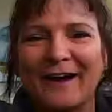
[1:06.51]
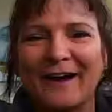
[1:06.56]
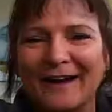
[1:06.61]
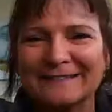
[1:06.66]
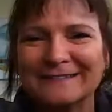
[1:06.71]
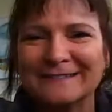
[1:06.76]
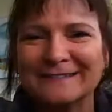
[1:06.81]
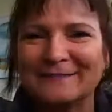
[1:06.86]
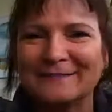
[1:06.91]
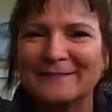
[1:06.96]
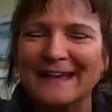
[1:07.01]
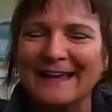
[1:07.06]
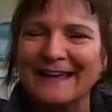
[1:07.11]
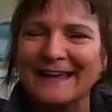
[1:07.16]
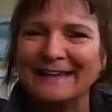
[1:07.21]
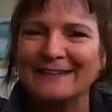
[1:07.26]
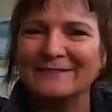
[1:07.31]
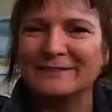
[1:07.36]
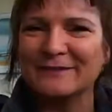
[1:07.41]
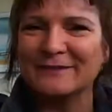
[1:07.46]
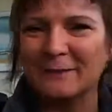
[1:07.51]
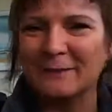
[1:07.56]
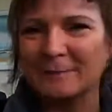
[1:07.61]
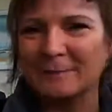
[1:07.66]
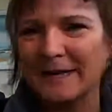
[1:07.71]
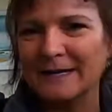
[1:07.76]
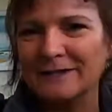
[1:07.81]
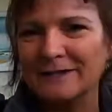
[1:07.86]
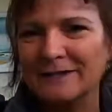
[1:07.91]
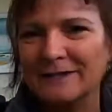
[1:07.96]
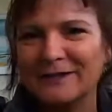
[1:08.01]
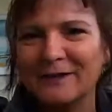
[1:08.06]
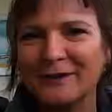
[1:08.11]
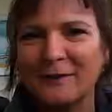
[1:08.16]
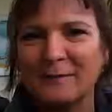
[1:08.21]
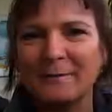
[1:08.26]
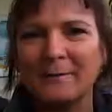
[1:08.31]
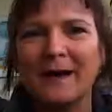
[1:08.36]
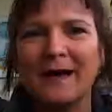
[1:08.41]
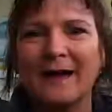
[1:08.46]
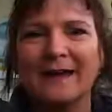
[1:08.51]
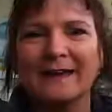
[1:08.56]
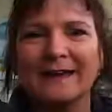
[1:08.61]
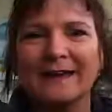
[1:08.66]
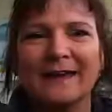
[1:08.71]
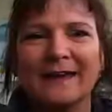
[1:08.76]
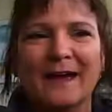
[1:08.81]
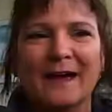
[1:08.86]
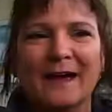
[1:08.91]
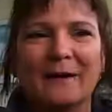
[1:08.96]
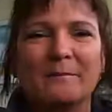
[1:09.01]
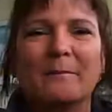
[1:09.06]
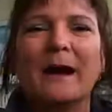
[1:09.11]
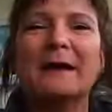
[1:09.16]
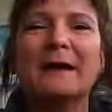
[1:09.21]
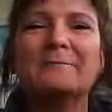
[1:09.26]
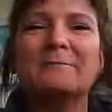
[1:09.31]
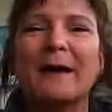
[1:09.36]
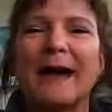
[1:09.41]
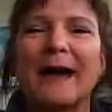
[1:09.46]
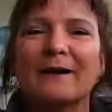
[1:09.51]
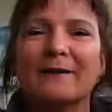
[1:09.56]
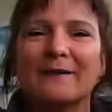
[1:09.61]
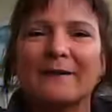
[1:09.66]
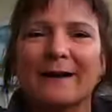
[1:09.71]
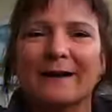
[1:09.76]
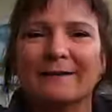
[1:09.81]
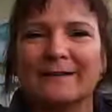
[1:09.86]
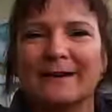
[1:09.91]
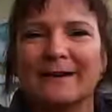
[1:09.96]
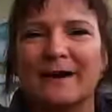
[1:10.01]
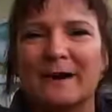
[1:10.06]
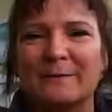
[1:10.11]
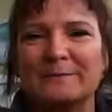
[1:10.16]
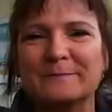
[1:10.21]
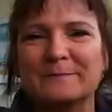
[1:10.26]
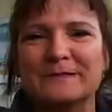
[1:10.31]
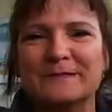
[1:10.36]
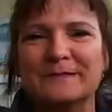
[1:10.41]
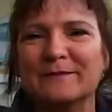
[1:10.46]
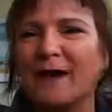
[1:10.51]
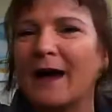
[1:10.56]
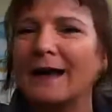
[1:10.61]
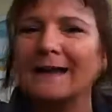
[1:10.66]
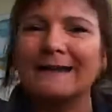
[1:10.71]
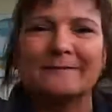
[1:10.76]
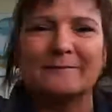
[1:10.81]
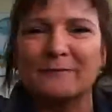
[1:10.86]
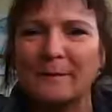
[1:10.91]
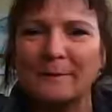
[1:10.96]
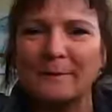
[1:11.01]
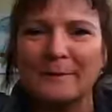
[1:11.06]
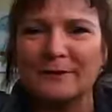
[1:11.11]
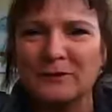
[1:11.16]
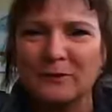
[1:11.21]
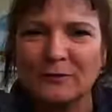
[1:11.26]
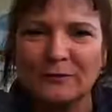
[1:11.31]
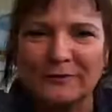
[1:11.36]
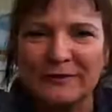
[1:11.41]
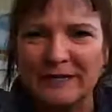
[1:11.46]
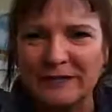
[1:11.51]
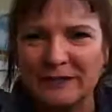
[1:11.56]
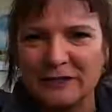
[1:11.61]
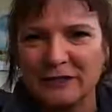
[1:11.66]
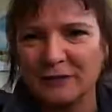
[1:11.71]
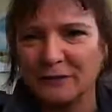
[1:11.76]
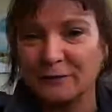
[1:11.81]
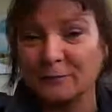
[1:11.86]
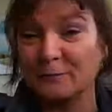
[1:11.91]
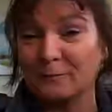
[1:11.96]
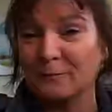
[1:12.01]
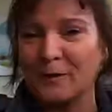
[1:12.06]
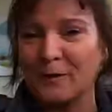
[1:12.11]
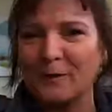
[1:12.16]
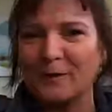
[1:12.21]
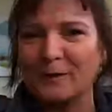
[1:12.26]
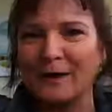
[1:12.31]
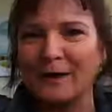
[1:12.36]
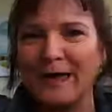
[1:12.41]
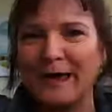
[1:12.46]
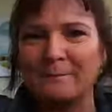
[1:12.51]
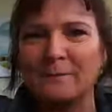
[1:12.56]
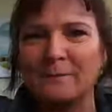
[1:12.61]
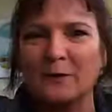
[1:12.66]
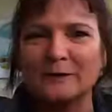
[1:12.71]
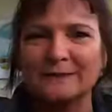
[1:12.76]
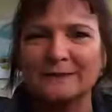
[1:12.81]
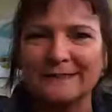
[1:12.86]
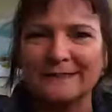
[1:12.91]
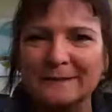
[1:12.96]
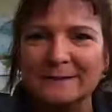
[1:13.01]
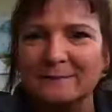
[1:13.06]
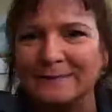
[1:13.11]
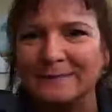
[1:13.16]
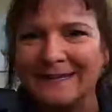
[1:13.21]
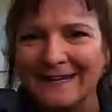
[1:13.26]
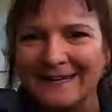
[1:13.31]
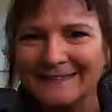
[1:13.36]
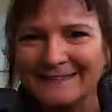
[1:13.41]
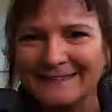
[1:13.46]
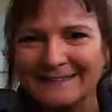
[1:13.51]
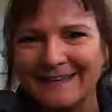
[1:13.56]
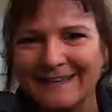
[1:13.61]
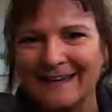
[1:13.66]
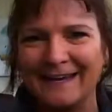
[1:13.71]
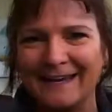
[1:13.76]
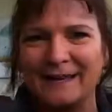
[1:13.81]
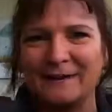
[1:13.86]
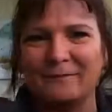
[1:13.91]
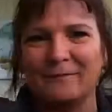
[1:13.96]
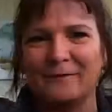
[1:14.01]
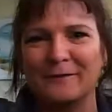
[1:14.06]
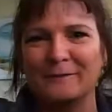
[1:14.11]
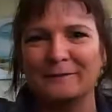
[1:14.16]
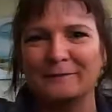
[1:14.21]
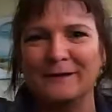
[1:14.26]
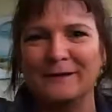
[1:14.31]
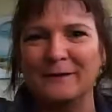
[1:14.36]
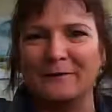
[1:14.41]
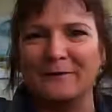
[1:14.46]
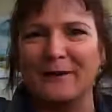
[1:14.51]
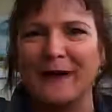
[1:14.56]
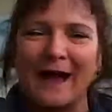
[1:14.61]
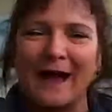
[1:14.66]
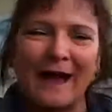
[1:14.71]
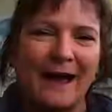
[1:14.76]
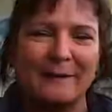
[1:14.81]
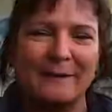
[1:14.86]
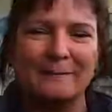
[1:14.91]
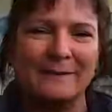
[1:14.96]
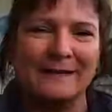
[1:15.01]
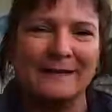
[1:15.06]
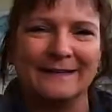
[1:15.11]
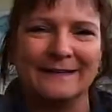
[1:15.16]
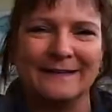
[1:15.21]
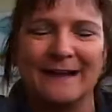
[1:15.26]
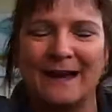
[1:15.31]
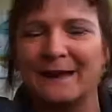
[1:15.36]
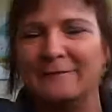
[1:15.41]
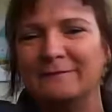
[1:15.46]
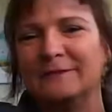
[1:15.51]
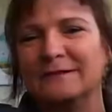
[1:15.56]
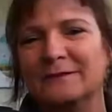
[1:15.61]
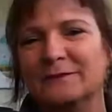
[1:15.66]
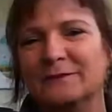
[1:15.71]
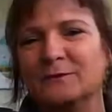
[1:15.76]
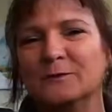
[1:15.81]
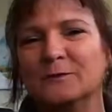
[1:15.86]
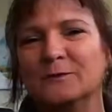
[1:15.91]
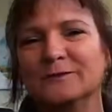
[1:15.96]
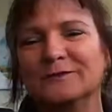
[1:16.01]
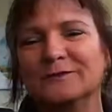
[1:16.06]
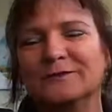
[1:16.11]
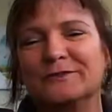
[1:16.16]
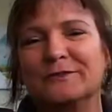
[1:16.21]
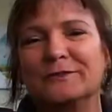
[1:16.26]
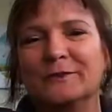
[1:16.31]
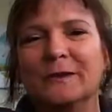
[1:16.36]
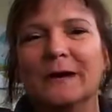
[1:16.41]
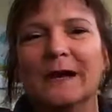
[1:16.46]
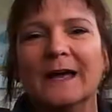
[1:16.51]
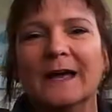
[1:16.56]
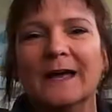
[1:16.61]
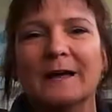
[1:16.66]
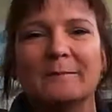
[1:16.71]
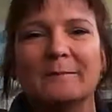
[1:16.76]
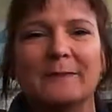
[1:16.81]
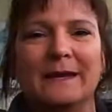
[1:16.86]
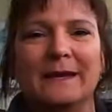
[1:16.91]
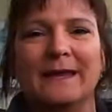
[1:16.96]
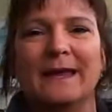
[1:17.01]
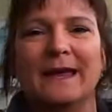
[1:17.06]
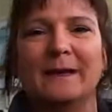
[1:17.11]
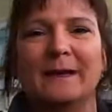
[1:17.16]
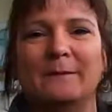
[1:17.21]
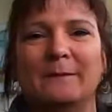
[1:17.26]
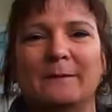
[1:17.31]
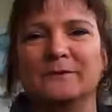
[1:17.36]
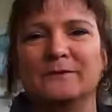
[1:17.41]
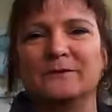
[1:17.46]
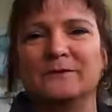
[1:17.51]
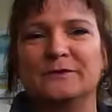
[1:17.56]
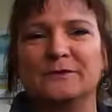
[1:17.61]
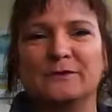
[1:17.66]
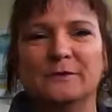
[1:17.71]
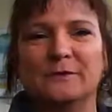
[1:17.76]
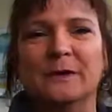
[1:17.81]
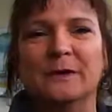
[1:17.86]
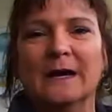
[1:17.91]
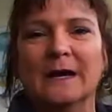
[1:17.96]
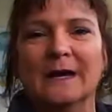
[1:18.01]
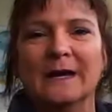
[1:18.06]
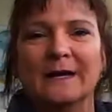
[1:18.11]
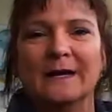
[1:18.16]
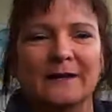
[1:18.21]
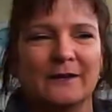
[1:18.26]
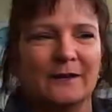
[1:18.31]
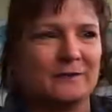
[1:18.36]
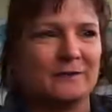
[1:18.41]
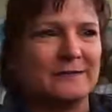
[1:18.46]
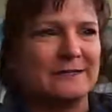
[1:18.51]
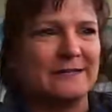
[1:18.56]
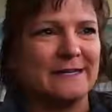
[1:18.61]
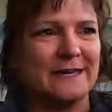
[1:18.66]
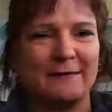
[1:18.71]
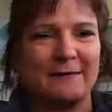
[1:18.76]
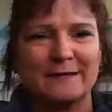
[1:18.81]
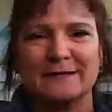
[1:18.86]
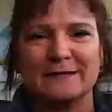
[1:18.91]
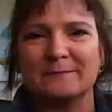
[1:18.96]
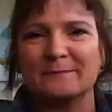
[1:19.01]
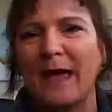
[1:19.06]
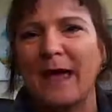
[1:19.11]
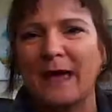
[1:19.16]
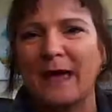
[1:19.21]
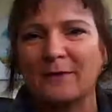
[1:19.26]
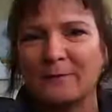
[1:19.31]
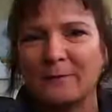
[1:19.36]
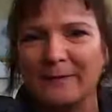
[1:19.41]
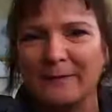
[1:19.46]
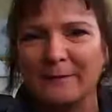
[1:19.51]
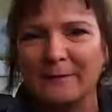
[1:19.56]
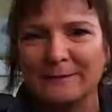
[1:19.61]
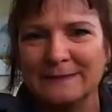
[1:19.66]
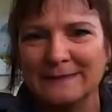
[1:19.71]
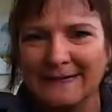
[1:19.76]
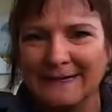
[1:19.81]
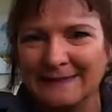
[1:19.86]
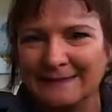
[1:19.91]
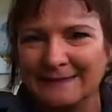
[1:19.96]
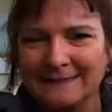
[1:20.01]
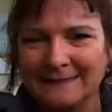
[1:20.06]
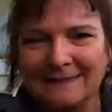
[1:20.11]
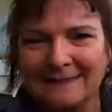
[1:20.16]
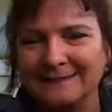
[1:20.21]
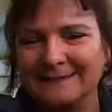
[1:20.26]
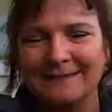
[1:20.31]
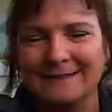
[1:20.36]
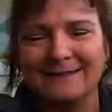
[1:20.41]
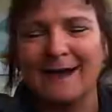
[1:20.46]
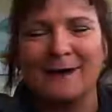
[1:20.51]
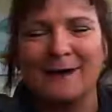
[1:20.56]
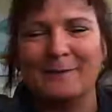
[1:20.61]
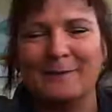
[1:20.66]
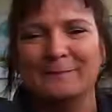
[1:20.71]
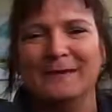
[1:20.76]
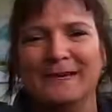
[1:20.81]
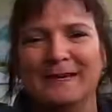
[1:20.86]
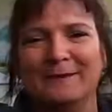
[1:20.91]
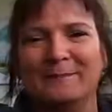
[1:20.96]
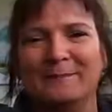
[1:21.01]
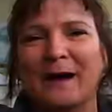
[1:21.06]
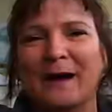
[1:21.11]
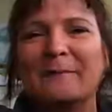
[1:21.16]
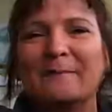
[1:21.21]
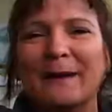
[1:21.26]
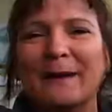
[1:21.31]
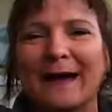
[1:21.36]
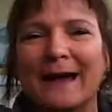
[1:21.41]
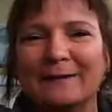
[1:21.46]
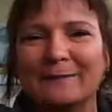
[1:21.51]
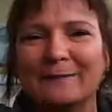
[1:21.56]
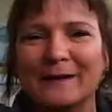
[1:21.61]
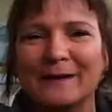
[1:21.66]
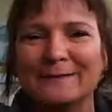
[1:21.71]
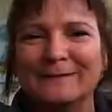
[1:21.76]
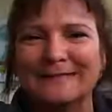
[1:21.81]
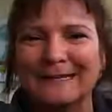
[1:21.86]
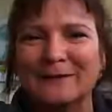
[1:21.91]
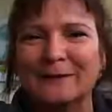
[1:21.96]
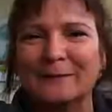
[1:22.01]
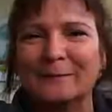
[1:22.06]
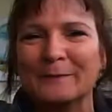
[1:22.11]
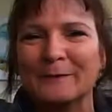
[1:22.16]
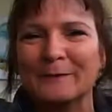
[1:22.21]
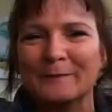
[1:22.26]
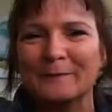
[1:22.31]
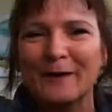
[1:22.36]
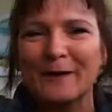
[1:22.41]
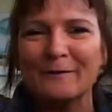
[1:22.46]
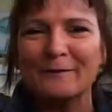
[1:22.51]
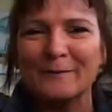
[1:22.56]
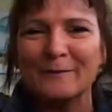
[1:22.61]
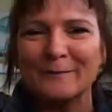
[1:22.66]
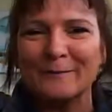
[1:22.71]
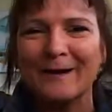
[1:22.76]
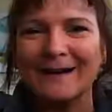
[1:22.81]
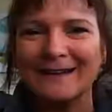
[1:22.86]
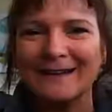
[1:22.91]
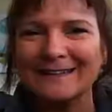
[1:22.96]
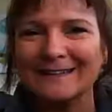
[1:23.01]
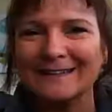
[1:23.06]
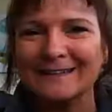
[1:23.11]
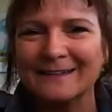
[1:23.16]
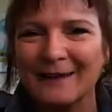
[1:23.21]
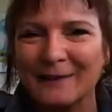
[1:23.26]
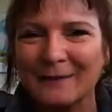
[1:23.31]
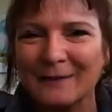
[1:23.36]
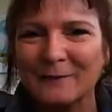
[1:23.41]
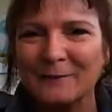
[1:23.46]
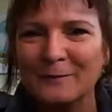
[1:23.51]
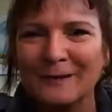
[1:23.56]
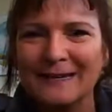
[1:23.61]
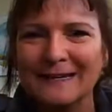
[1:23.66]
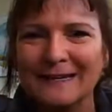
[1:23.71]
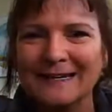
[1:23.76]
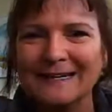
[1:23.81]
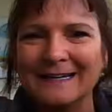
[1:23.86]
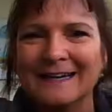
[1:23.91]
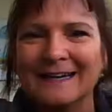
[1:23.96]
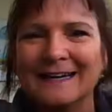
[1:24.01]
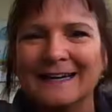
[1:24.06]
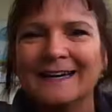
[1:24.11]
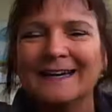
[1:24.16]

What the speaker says: Awesome. Thank you so much. You know, my background comes not from the traditional road like most CPAs take from, you know, the big league Ivy schools to being able to, you know, set this pathway that was nice and easy. Not me. My pathway was a little bit rough and rocky along the way.